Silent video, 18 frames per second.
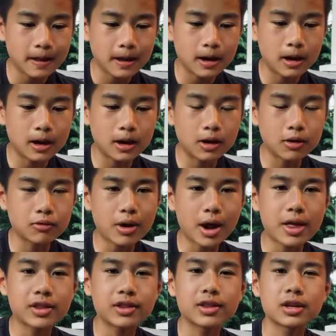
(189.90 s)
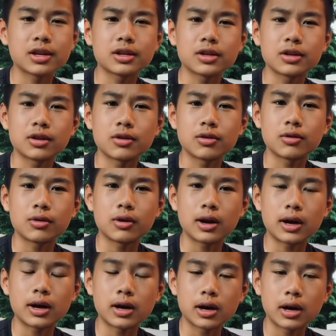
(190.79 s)
rather than
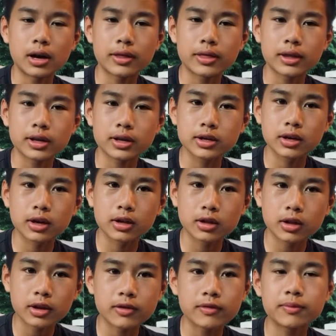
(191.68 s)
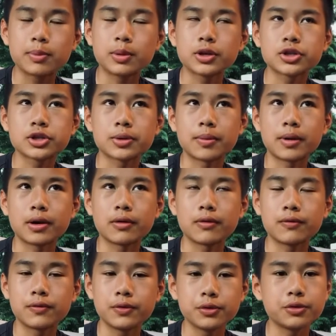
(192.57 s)
I think a lot of books
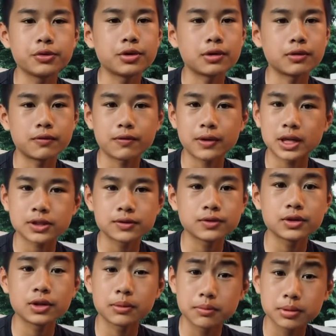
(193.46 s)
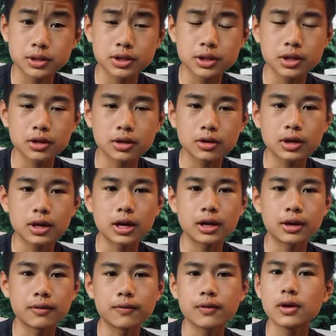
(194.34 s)
about food and fast food in particular
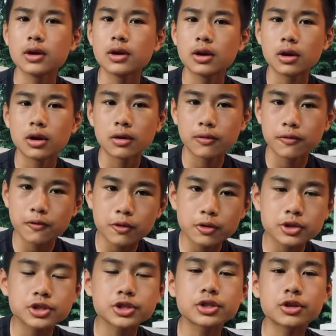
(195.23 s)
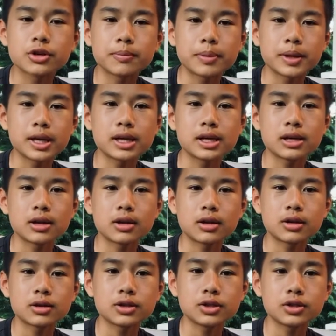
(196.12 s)
kind of force their opinion
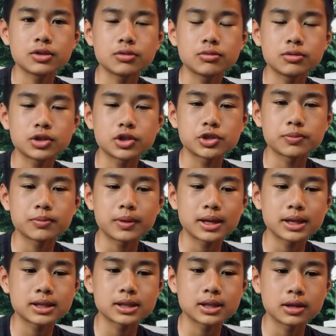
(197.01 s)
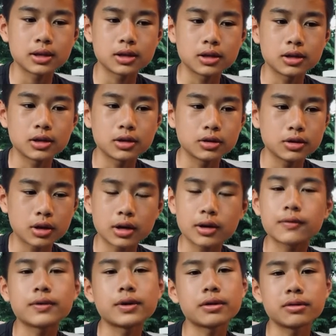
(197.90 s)
on you, which makes it not
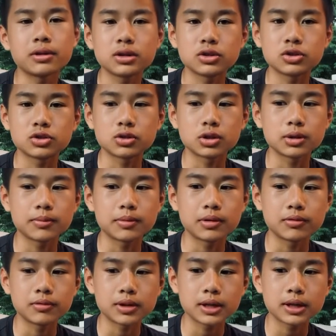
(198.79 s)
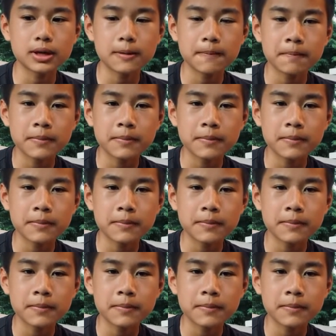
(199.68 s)
a very enjoyable read.